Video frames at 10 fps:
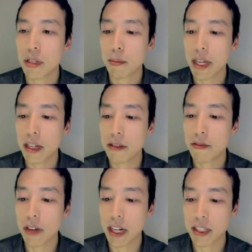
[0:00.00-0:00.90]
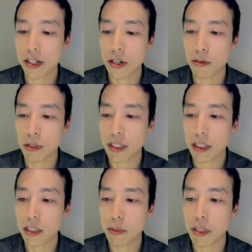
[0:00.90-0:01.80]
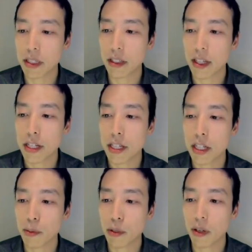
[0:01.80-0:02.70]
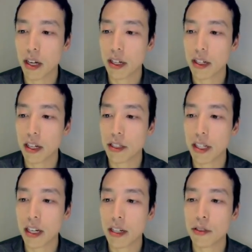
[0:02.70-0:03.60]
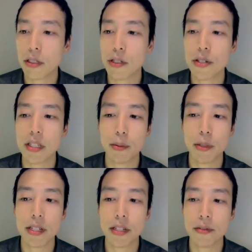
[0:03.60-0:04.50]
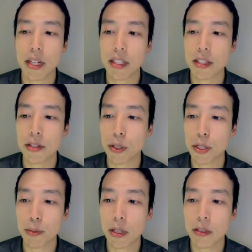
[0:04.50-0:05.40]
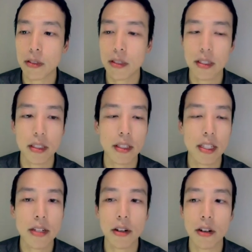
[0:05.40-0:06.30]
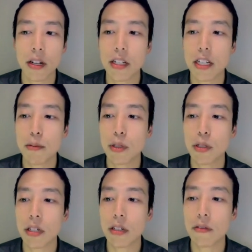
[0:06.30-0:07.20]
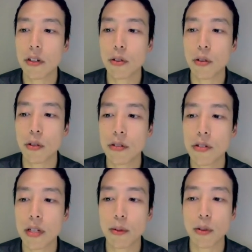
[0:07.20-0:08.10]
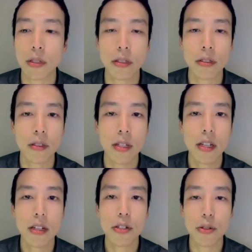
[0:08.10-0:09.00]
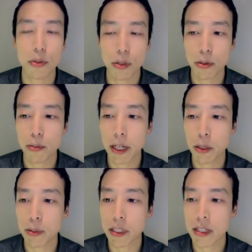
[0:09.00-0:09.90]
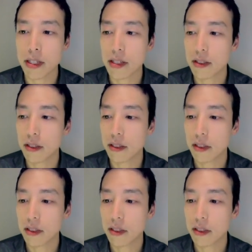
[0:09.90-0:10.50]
But the main findings are really going to be on the SWI. And you got to look closely because these findings are small. And these are a number of cortical, subcortical, cerebral microbleeds.